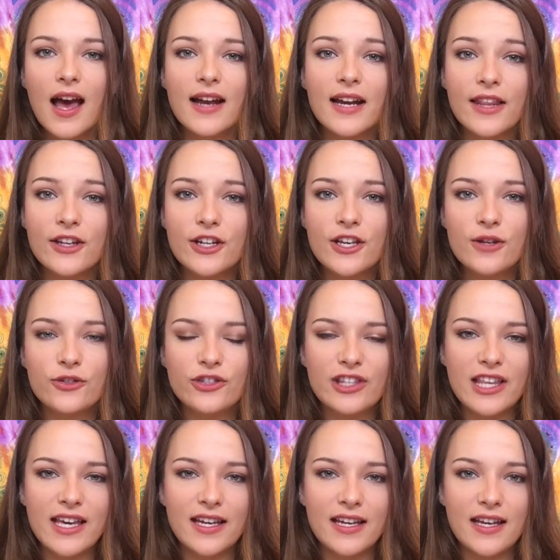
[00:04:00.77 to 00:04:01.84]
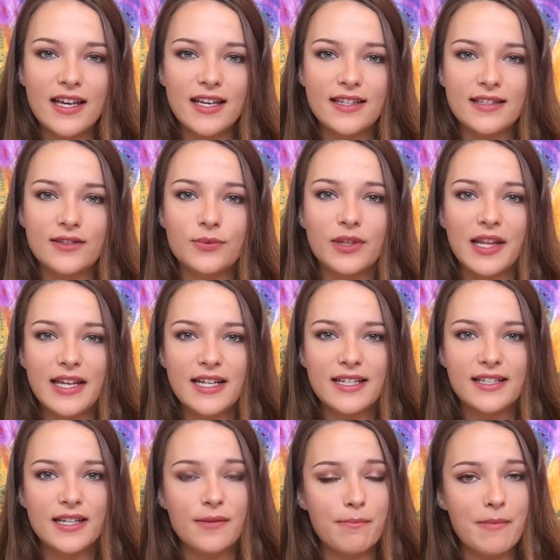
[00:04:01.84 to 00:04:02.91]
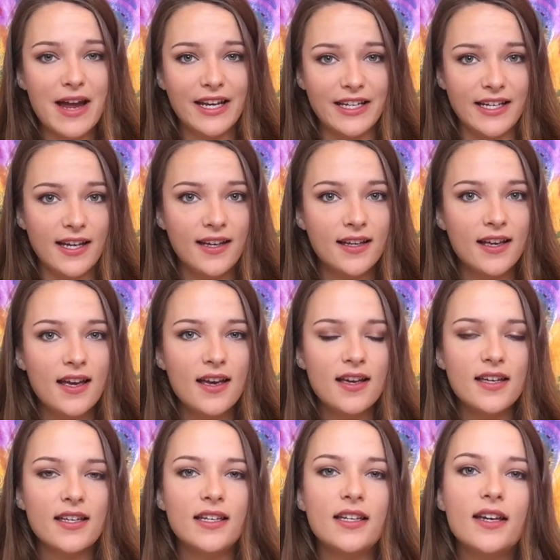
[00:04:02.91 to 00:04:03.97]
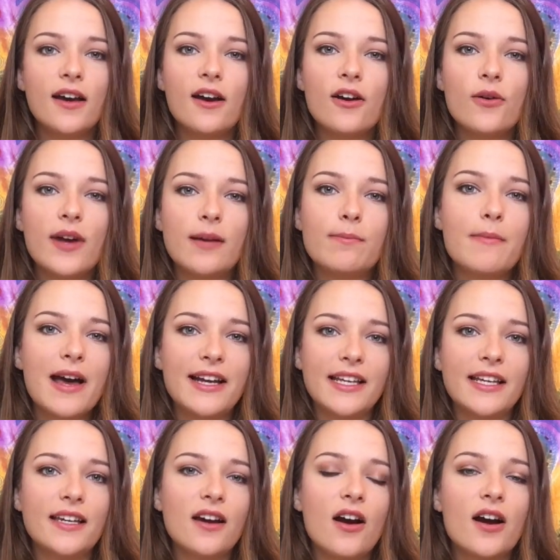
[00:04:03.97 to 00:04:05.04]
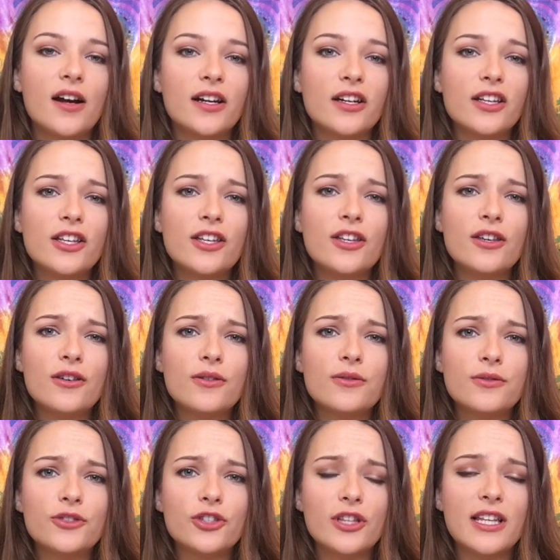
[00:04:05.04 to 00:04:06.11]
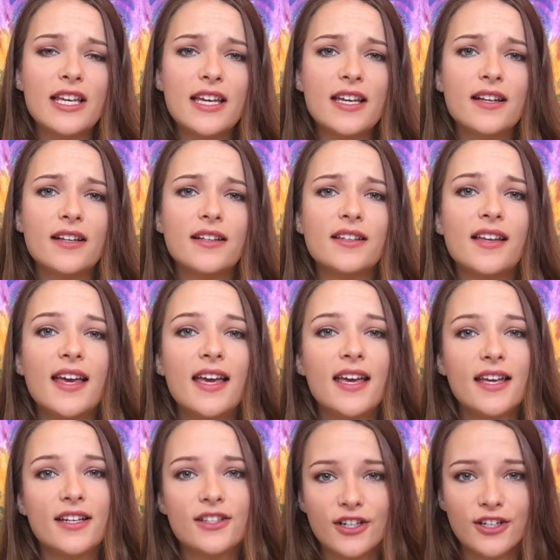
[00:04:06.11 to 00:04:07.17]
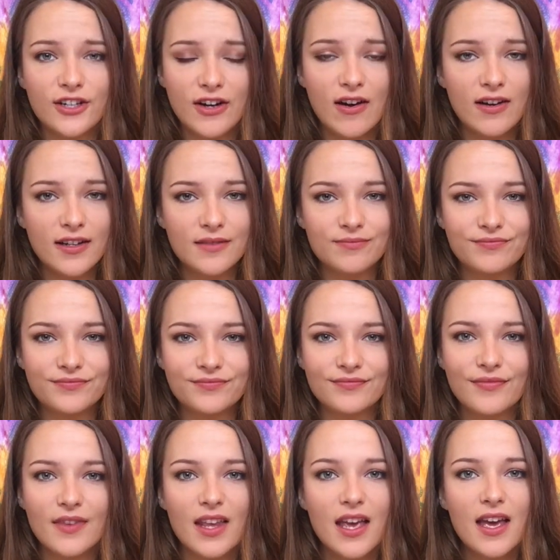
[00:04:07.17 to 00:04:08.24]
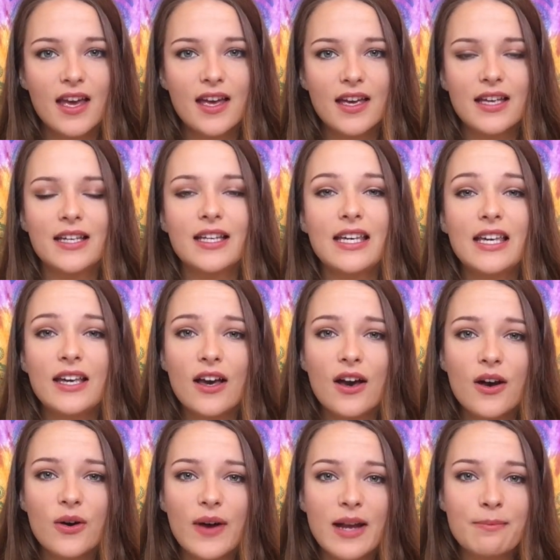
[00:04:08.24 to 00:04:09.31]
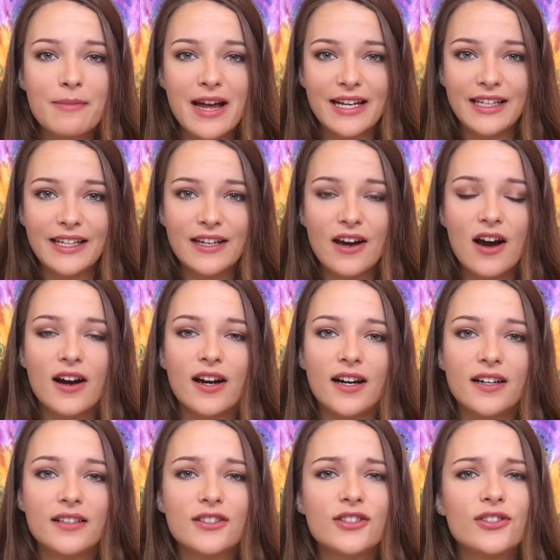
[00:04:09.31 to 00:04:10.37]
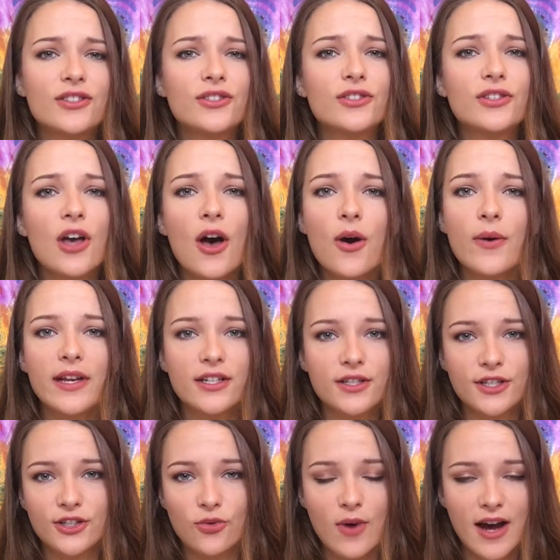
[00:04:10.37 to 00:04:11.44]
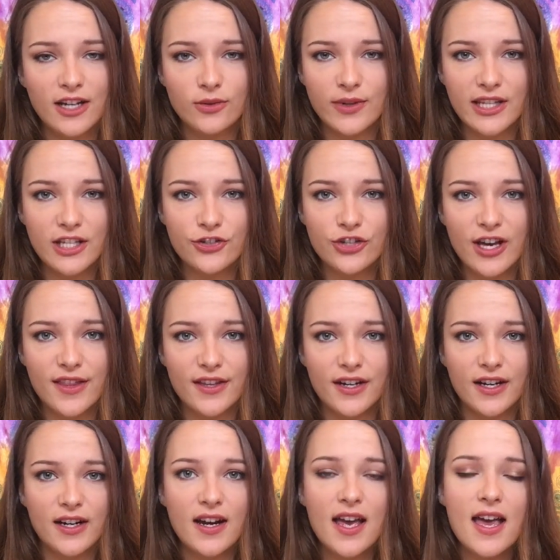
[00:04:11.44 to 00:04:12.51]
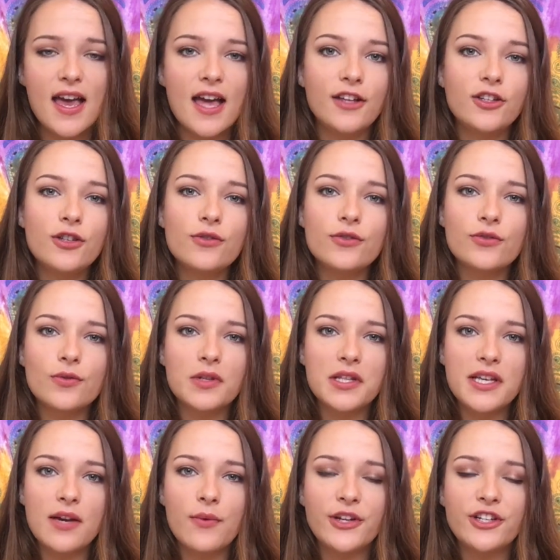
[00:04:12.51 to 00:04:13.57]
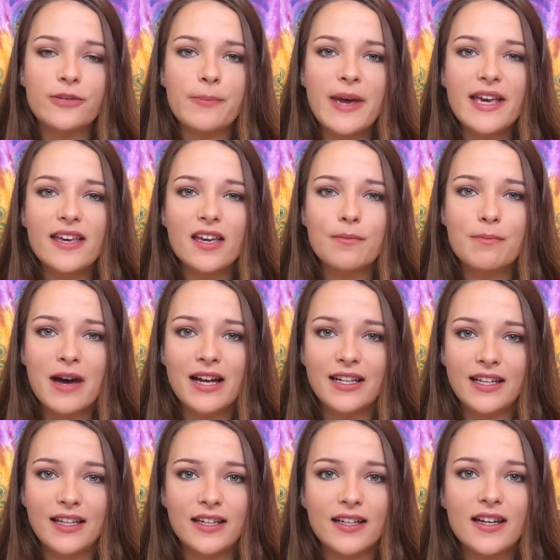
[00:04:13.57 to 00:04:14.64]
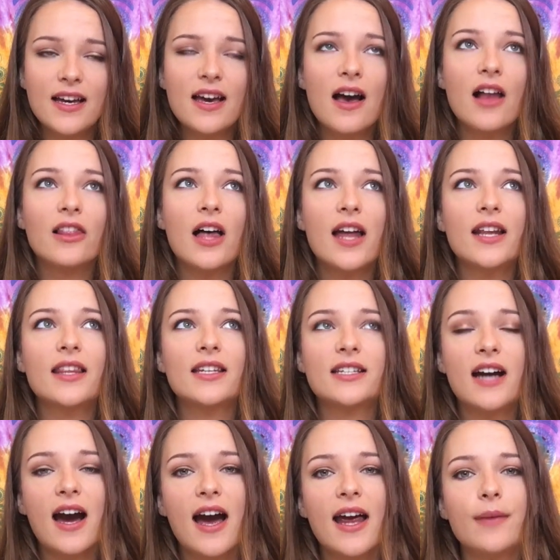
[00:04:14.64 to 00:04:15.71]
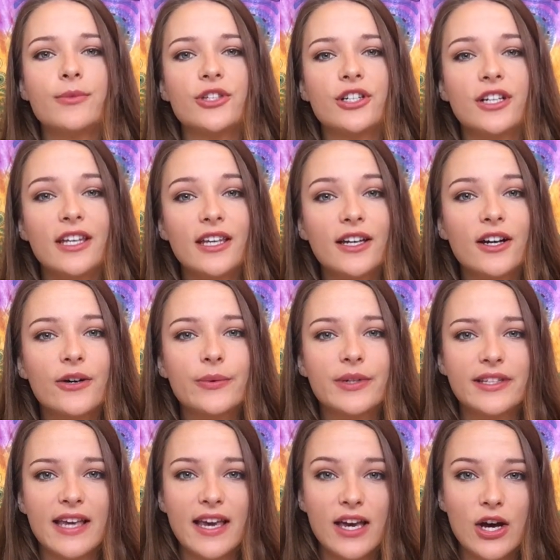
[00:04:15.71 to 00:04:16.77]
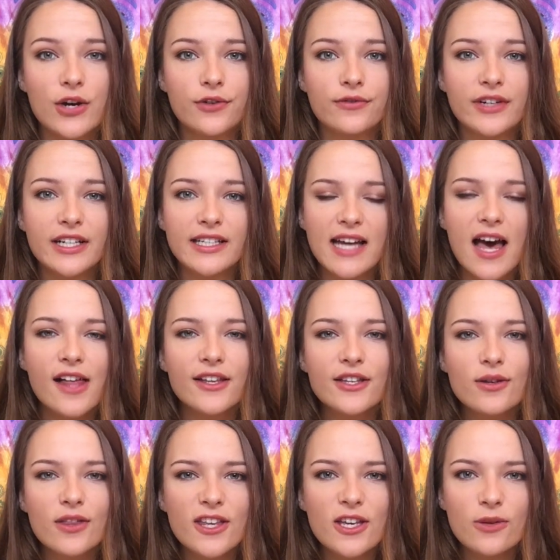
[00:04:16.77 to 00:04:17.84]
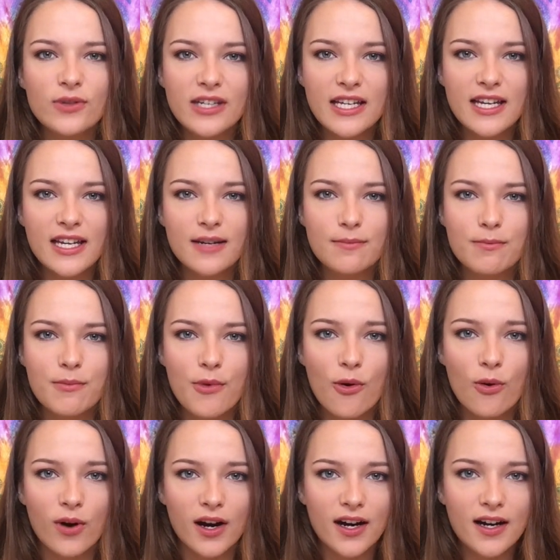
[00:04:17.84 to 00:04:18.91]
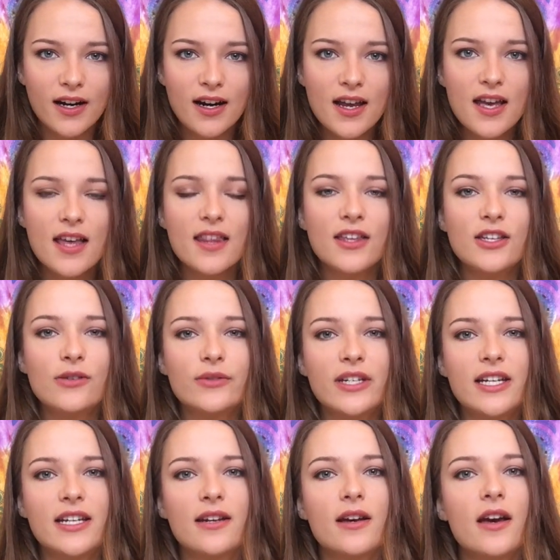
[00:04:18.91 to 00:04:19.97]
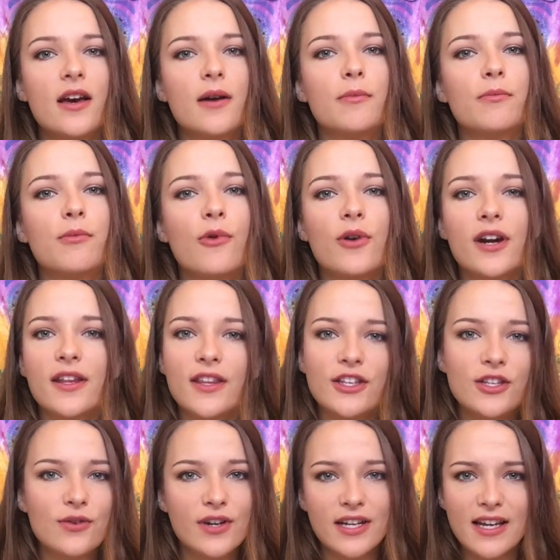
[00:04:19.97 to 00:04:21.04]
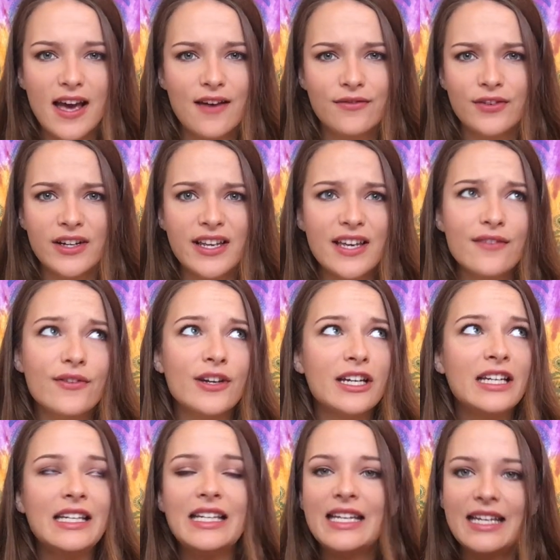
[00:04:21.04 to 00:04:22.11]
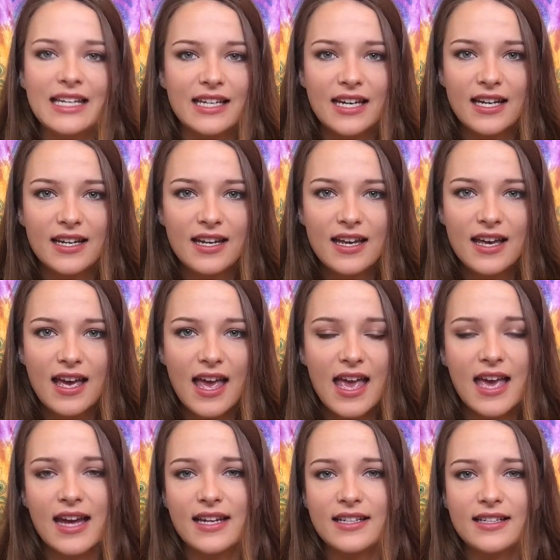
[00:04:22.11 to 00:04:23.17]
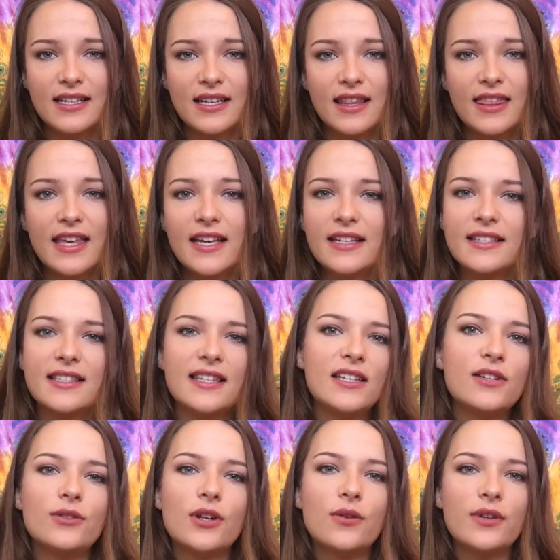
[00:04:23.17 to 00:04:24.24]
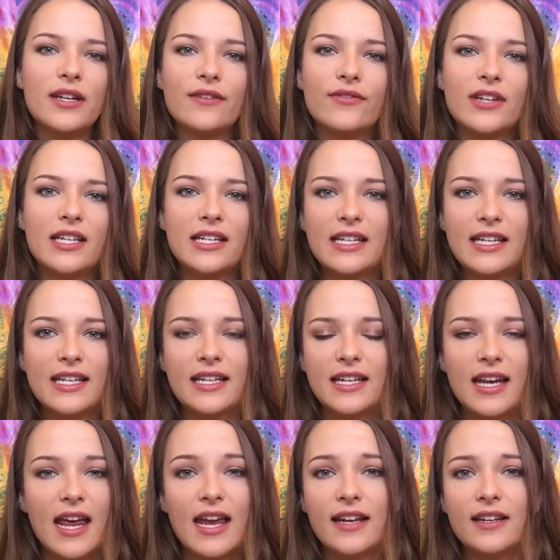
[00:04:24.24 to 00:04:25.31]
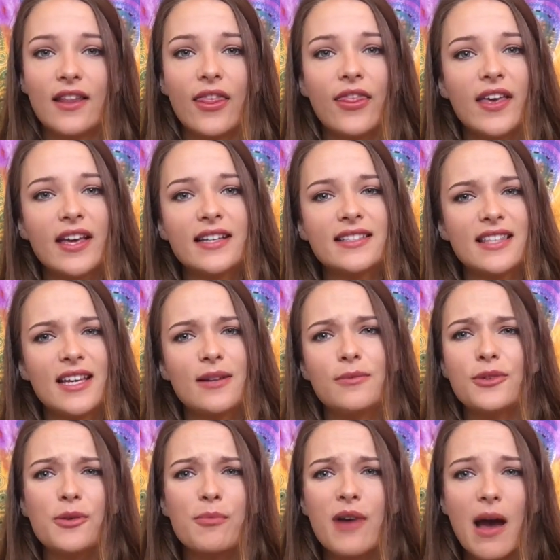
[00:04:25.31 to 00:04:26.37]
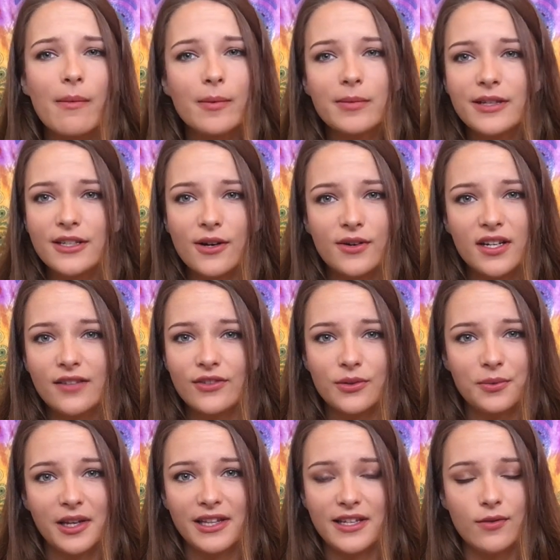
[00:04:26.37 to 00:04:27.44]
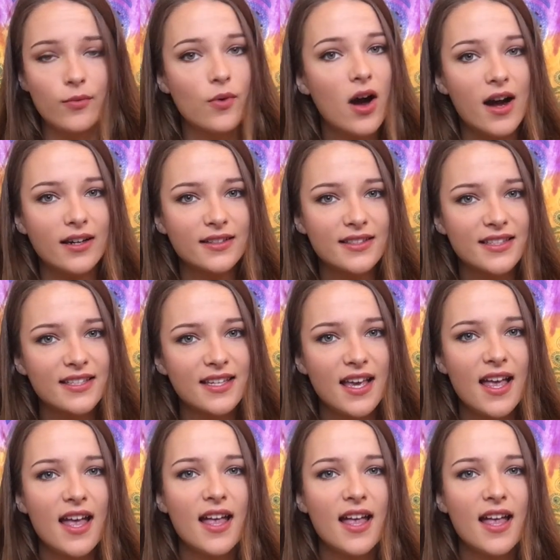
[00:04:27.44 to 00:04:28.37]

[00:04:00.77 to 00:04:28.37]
Another huge thing is related to money. Ego and money are hugely inter Ego and money are so intertwined with each other, and usually when you're making money, a lot of the times your ego will take over and tell you that you need more, that you need more than you could ever even need, and things that you don't even need, and things that you probably don't even really want.